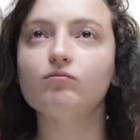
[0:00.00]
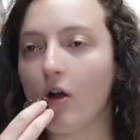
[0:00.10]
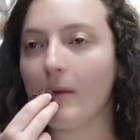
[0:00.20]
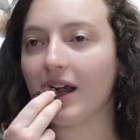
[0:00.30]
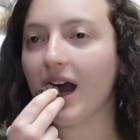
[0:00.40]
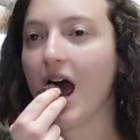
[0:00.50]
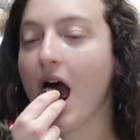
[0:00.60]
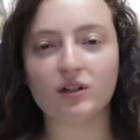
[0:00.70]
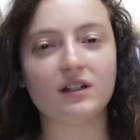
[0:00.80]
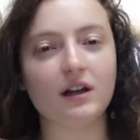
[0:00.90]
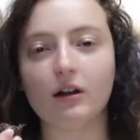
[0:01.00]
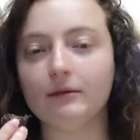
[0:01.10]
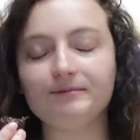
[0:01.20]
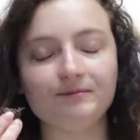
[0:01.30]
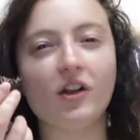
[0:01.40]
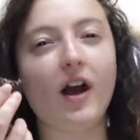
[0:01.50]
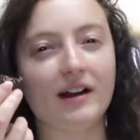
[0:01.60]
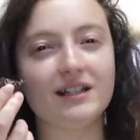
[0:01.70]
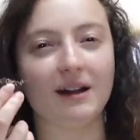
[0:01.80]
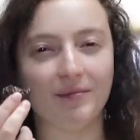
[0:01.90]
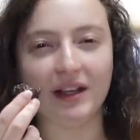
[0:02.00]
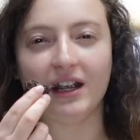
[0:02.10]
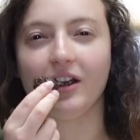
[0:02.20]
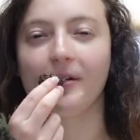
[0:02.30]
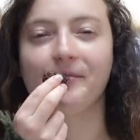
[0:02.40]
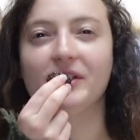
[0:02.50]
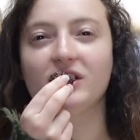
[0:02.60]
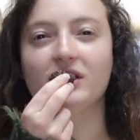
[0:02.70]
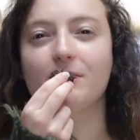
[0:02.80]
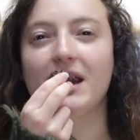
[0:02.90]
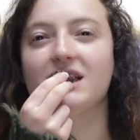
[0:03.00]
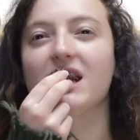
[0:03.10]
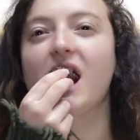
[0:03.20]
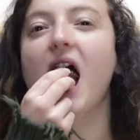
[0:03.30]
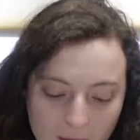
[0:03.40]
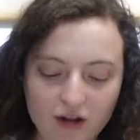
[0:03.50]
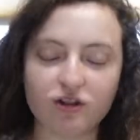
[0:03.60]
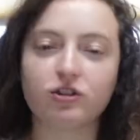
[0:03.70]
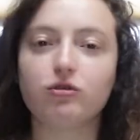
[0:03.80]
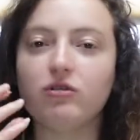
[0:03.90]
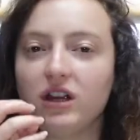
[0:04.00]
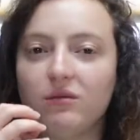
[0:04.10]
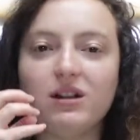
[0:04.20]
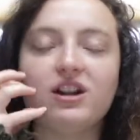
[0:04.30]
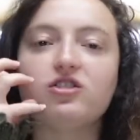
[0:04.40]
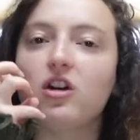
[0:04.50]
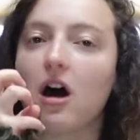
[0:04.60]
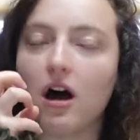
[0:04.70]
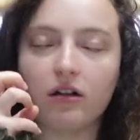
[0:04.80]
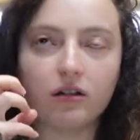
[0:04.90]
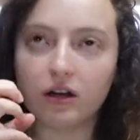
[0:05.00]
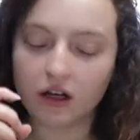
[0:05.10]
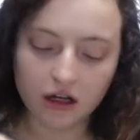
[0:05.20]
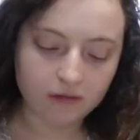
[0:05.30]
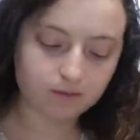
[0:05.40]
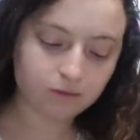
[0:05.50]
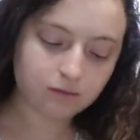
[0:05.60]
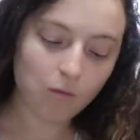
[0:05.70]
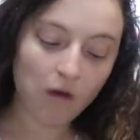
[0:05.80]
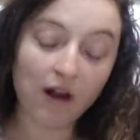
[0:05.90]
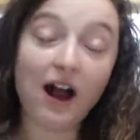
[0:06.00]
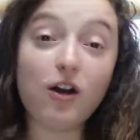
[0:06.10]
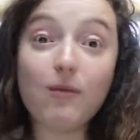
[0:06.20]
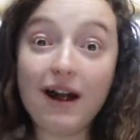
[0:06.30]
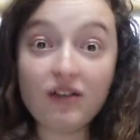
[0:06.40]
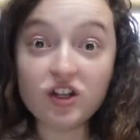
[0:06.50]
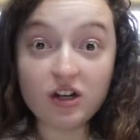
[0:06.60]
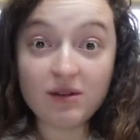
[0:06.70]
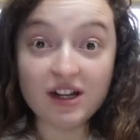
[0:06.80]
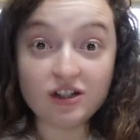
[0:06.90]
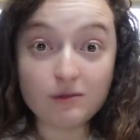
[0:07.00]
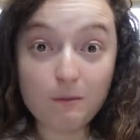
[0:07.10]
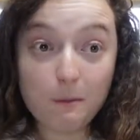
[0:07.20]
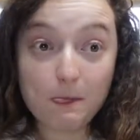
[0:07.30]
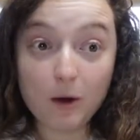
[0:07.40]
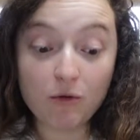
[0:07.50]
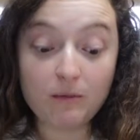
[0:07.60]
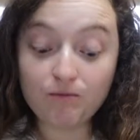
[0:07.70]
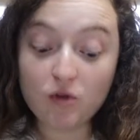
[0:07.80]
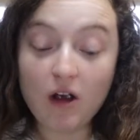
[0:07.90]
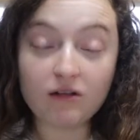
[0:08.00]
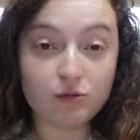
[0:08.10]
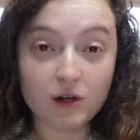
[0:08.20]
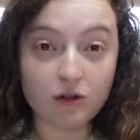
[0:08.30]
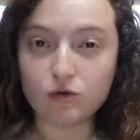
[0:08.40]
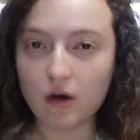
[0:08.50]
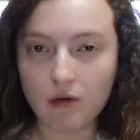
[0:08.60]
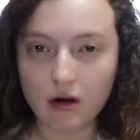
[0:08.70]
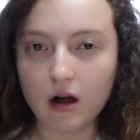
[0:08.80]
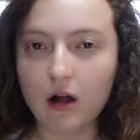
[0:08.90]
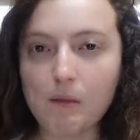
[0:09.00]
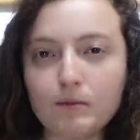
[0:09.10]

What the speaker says: Oh my God. Brazil, you're onto something here. This is amazing. It's just creamy, chocolatey. I don't mind the jimmies. Or chocolate sprinkles, right, wrong, calm.